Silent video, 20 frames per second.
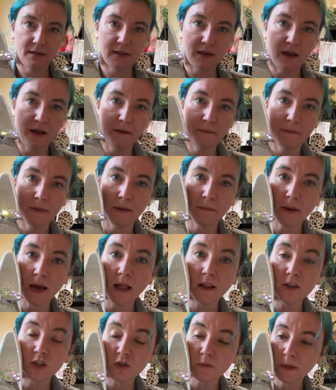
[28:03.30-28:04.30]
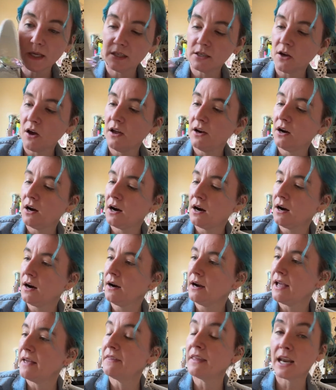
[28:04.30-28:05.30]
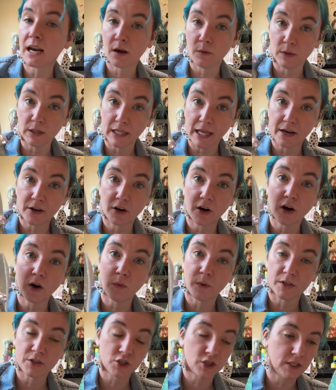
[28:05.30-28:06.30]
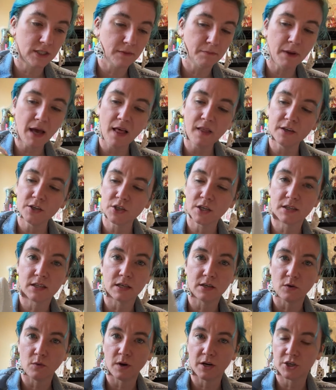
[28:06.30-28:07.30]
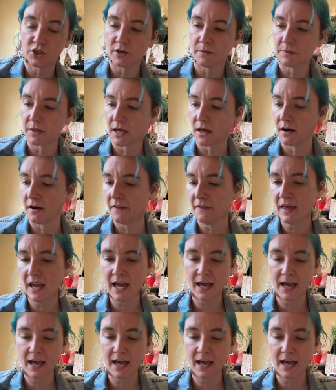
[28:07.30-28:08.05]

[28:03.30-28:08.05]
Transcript: some embellishment on her, and then I will letter her once she's embellished because I don't want to jump the gun on